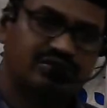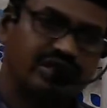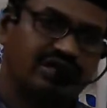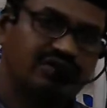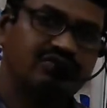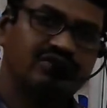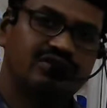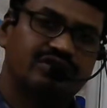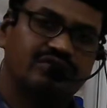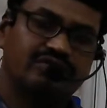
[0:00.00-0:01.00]
to have
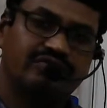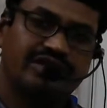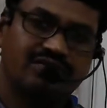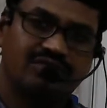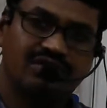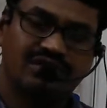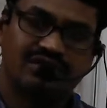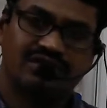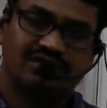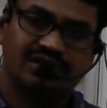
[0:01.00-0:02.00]
variable
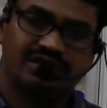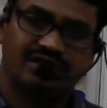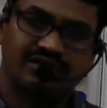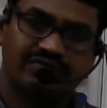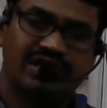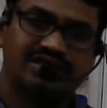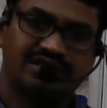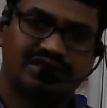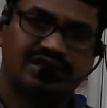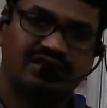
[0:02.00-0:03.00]

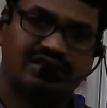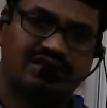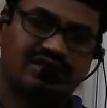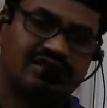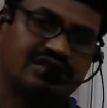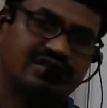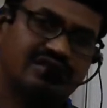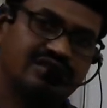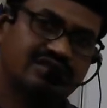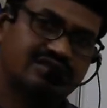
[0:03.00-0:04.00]
valency, or it
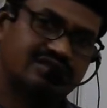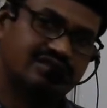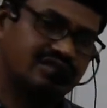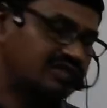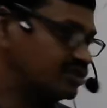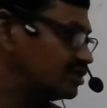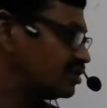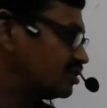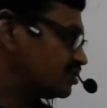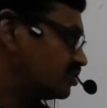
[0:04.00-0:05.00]
is
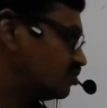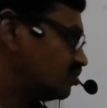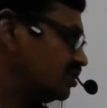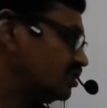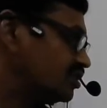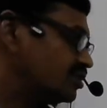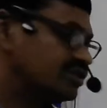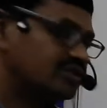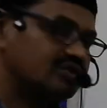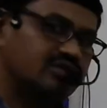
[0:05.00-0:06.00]
said to be
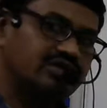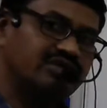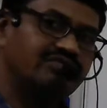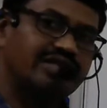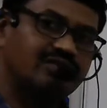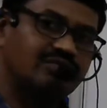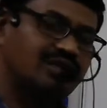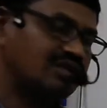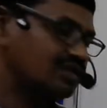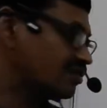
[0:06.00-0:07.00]
showing variable
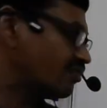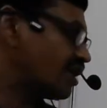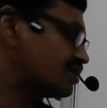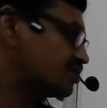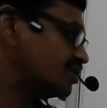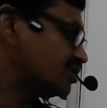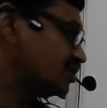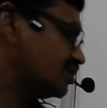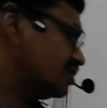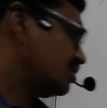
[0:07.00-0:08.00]
valency.
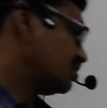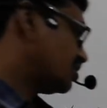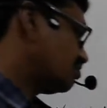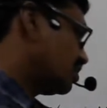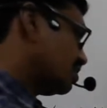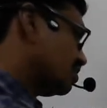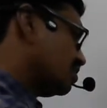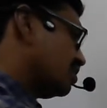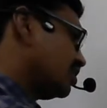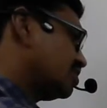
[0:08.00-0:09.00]
Here same thing,
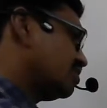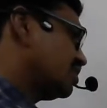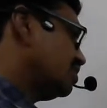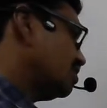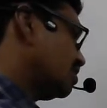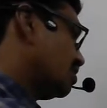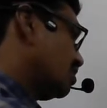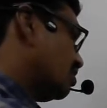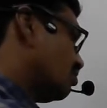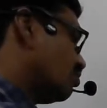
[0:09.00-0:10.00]
exhibiting
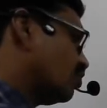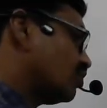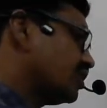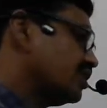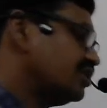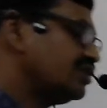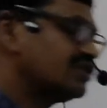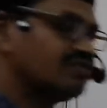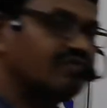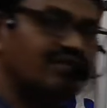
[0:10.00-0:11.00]
more than one